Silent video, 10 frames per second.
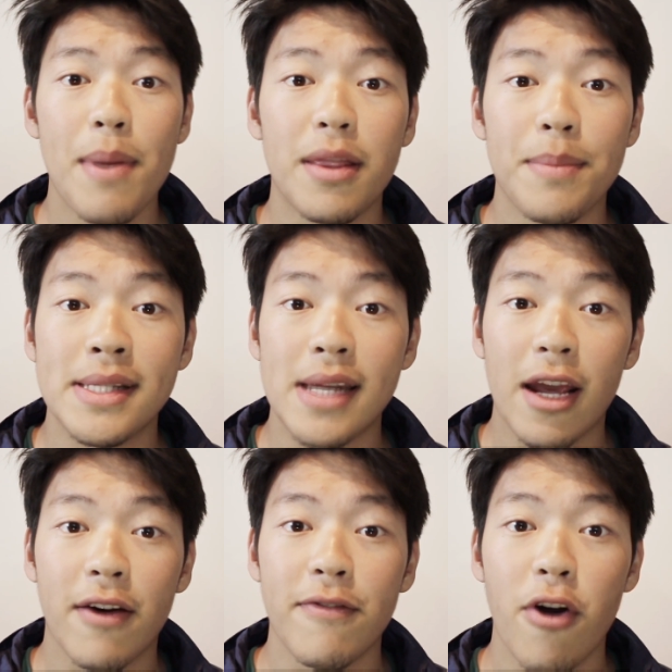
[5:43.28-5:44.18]
made the
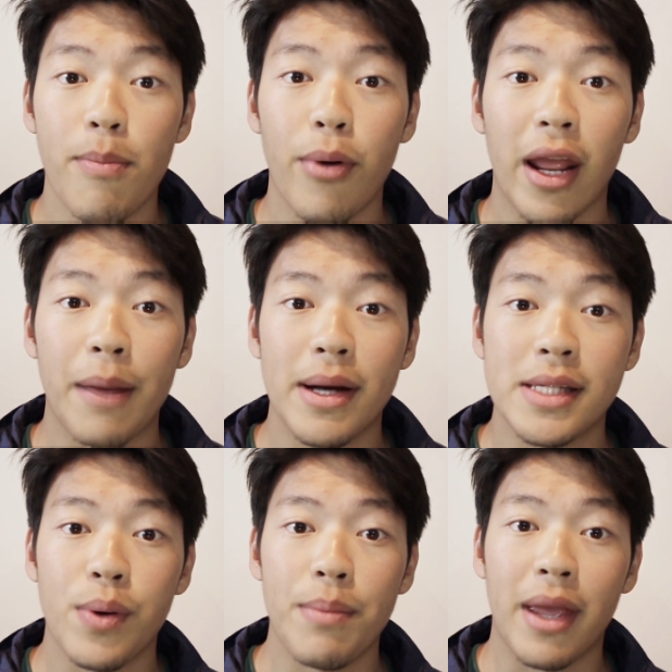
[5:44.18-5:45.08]
mistake of not bringing my
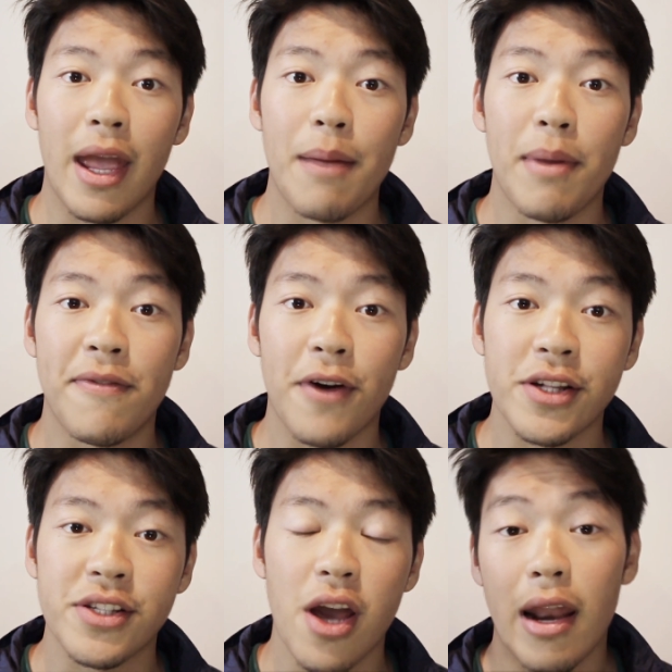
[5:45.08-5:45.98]
swim kit in my
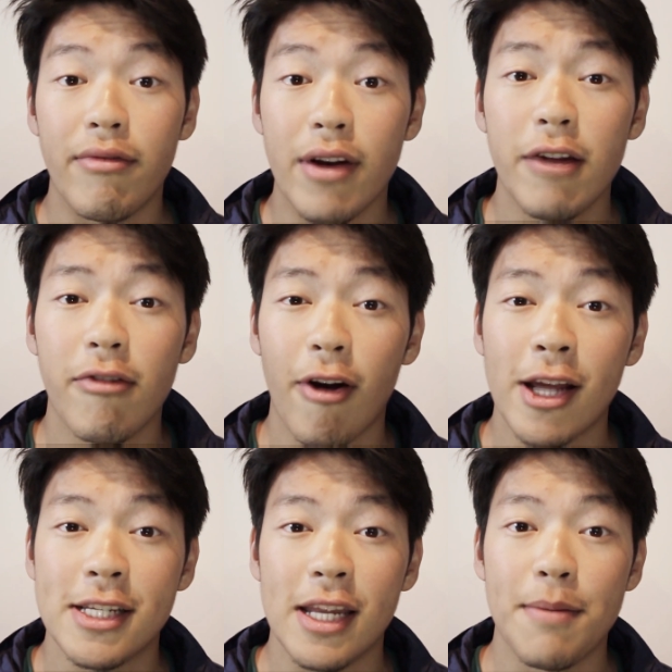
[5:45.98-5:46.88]
first term, and I really
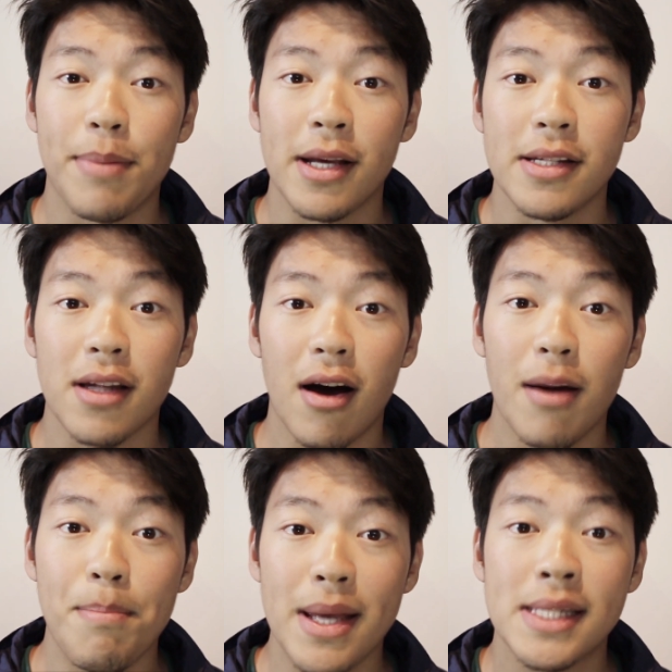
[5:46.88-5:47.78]
regretted it because
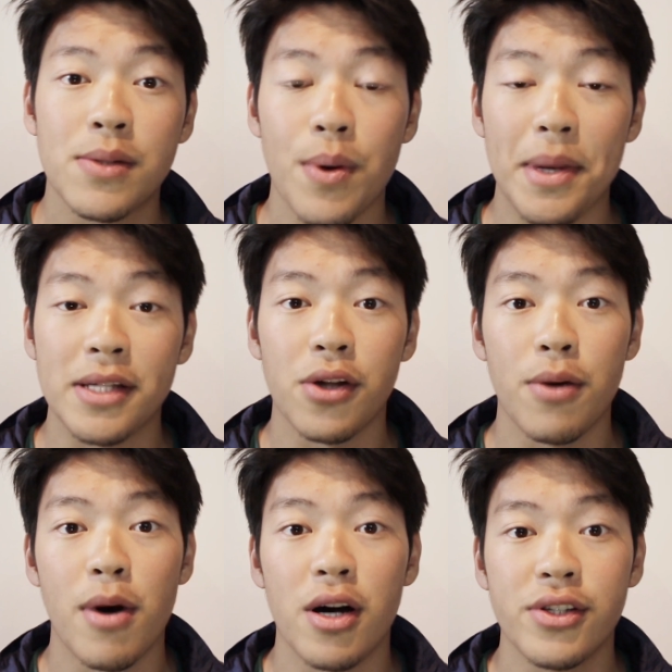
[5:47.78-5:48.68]
I missed swimming
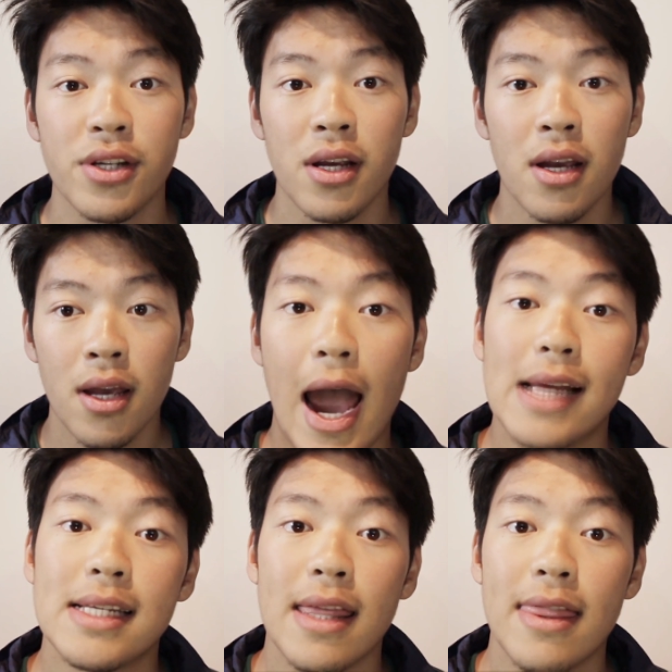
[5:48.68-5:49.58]
so much,
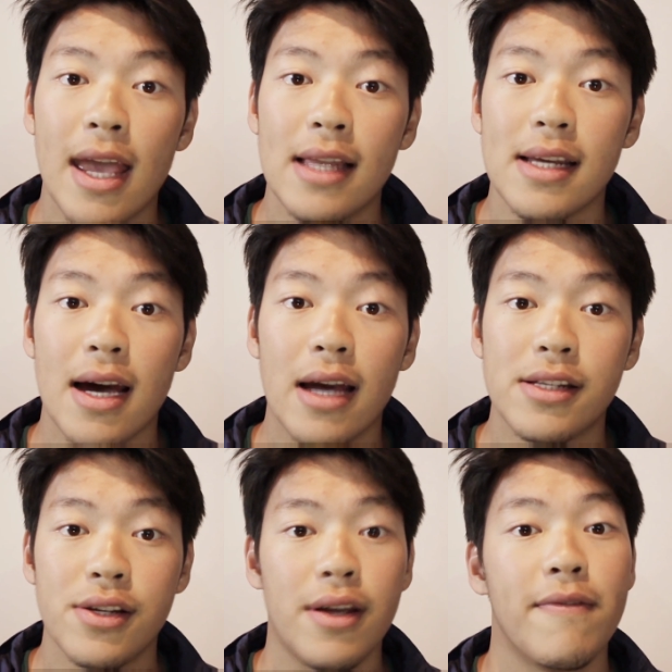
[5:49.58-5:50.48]
and in the end I
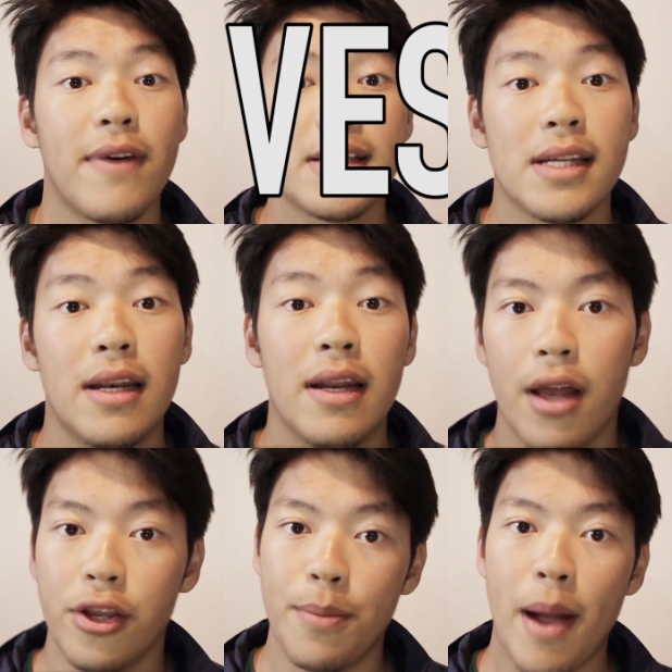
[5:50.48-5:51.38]
had to invest in
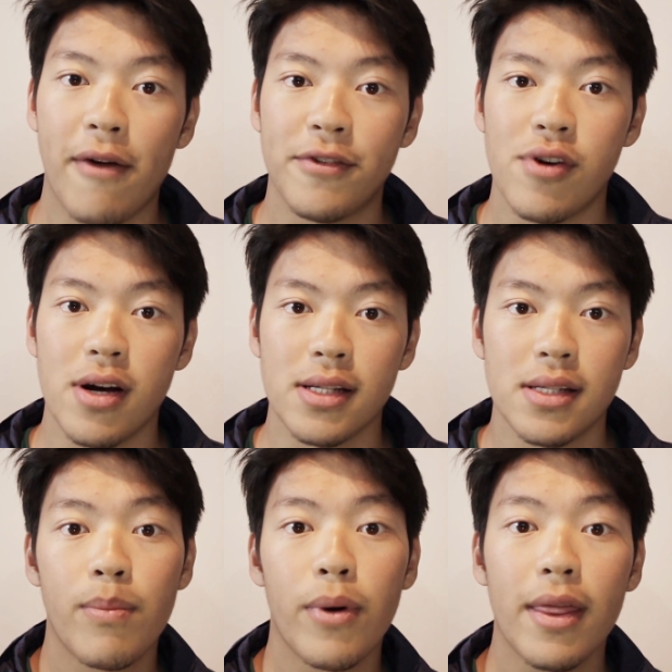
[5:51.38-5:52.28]
a new pair of
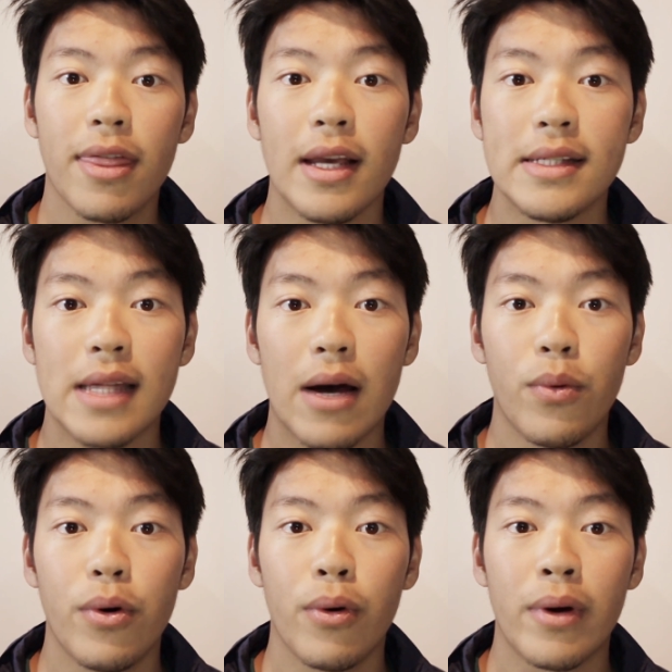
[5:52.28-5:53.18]
trunks. Bring things that
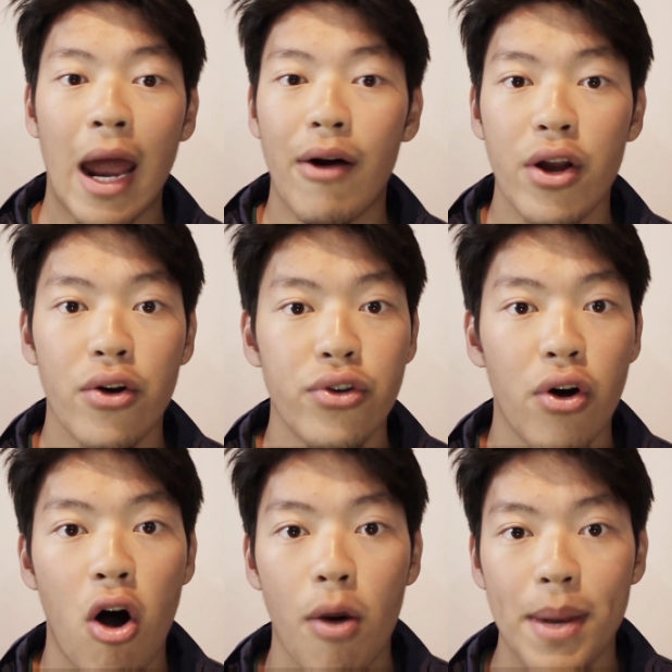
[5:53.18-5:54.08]
will carry on
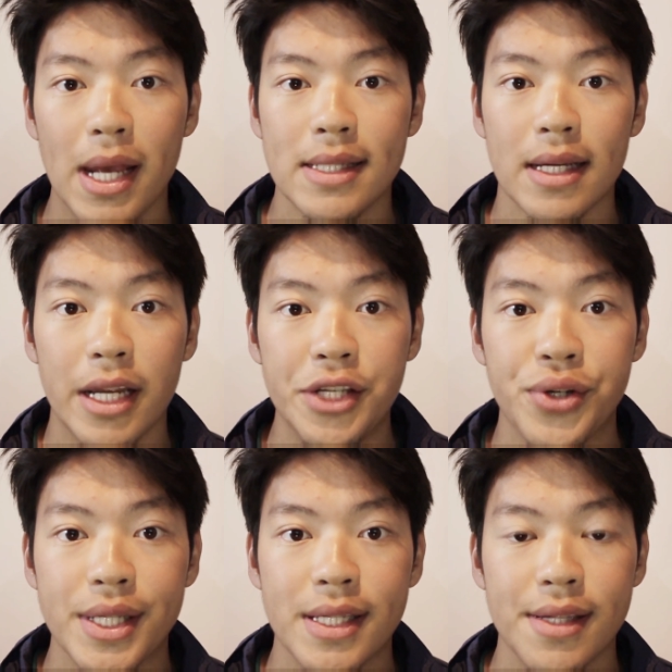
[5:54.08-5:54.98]
your hobbies and
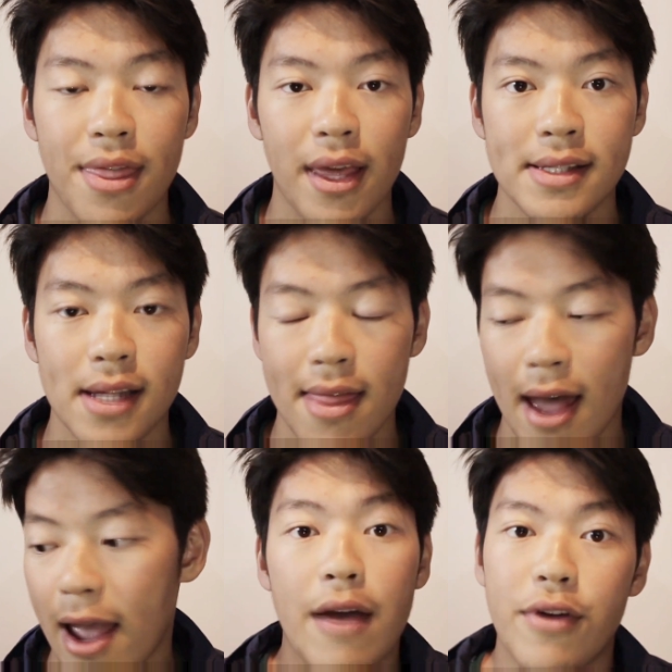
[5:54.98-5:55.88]
interests and things like
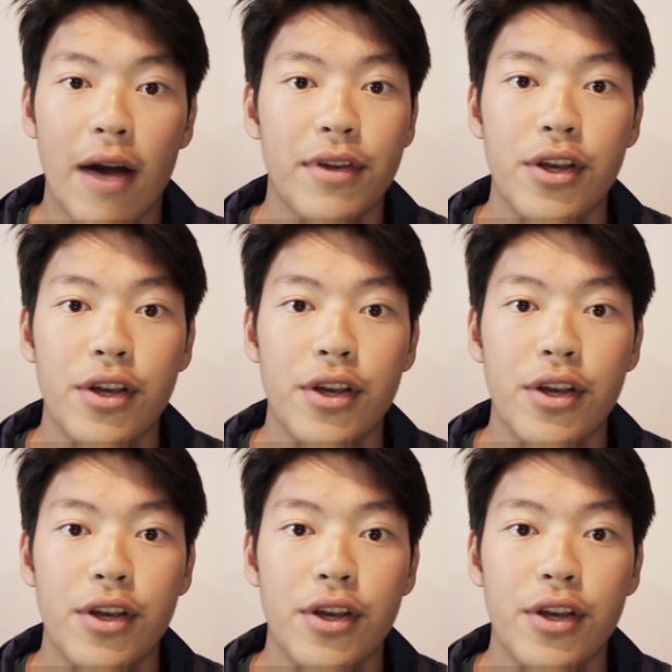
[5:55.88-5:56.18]
that. If you have a